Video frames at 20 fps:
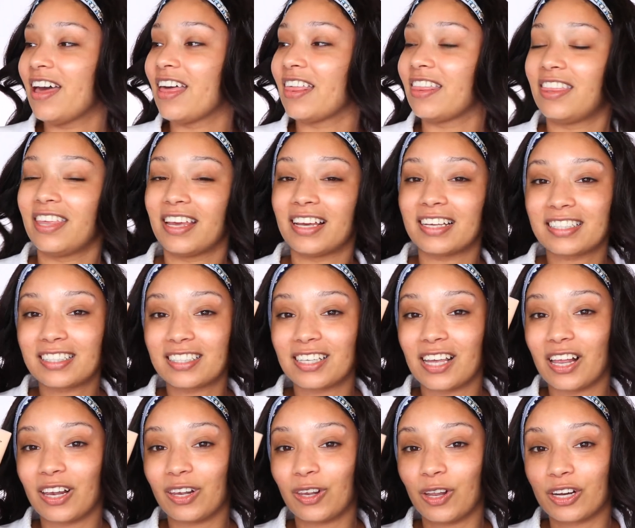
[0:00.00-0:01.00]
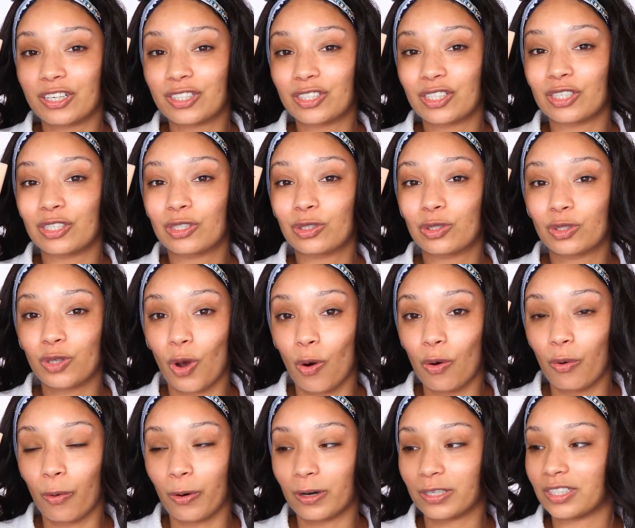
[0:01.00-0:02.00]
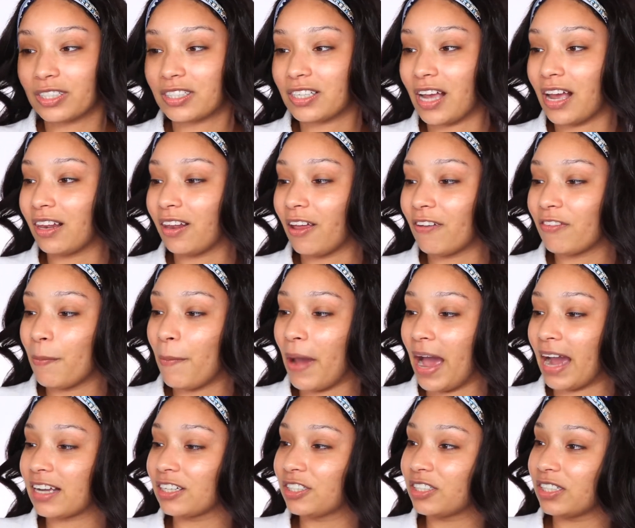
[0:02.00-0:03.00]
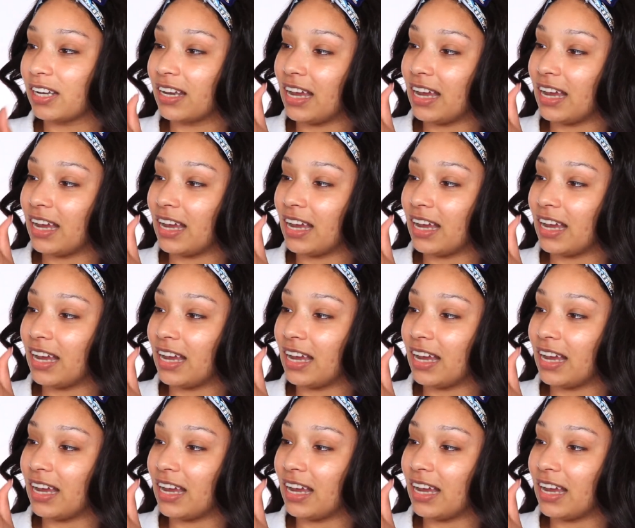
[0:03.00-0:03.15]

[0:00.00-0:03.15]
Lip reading: This looks so gorgeous. I love the packaging.